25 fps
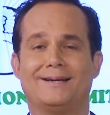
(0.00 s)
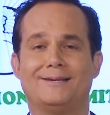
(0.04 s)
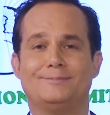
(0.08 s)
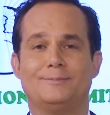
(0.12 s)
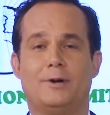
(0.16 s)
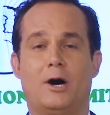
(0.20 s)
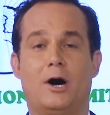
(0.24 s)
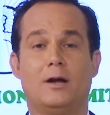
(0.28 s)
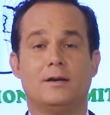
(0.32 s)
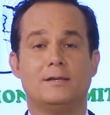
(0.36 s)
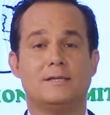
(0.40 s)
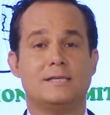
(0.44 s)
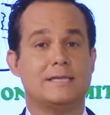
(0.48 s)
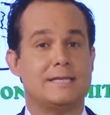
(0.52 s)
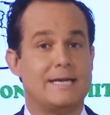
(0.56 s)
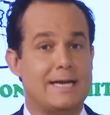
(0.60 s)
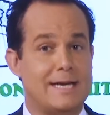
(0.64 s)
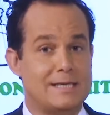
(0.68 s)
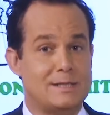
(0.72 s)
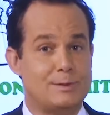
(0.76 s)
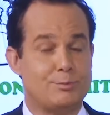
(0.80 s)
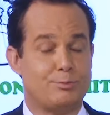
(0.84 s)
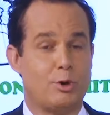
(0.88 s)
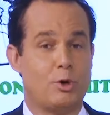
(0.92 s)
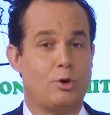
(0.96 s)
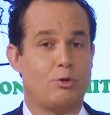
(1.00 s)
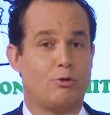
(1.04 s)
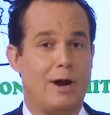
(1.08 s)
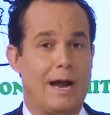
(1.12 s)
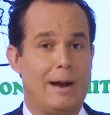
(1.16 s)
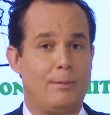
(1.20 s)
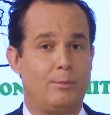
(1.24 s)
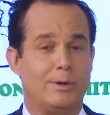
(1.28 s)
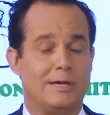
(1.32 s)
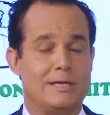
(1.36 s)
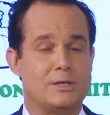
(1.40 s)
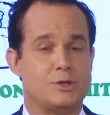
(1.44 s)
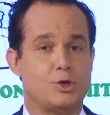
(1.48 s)
On today's
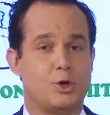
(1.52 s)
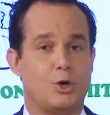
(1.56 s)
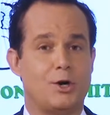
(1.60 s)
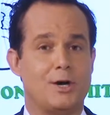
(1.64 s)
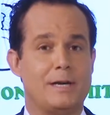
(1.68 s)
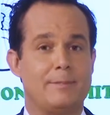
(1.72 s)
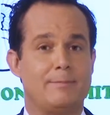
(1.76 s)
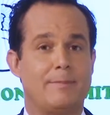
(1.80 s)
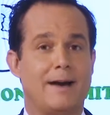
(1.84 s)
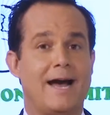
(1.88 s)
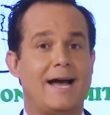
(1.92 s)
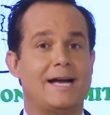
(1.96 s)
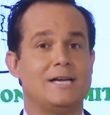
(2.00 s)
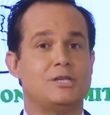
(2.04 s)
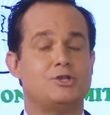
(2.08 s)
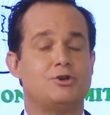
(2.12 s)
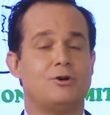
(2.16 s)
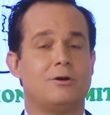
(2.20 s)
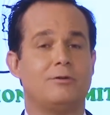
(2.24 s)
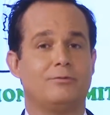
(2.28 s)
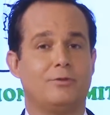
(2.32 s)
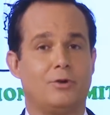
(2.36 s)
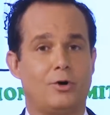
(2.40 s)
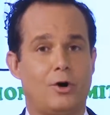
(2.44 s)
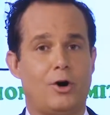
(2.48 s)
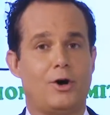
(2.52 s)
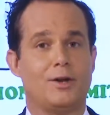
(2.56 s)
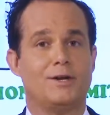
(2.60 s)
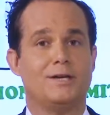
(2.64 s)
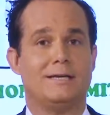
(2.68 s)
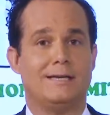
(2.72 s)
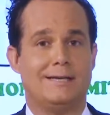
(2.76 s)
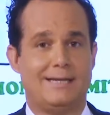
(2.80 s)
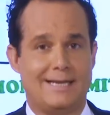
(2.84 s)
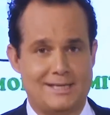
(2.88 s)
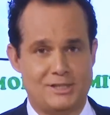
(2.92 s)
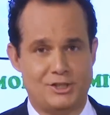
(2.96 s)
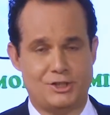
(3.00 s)
program, we're joined by Chrevaughn
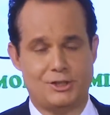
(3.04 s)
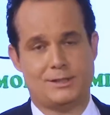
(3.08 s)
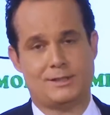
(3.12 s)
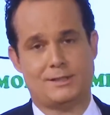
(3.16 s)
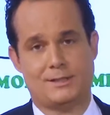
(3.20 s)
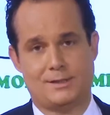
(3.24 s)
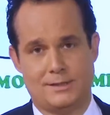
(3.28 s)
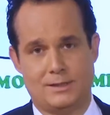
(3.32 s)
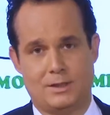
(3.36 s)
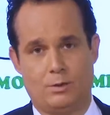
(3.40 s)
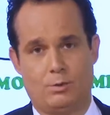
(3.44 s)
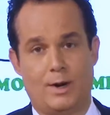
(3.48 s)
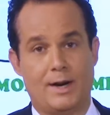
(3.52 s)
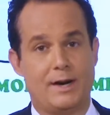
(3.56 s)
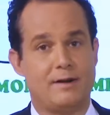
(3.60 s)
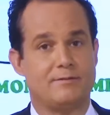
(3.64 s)
Legister, one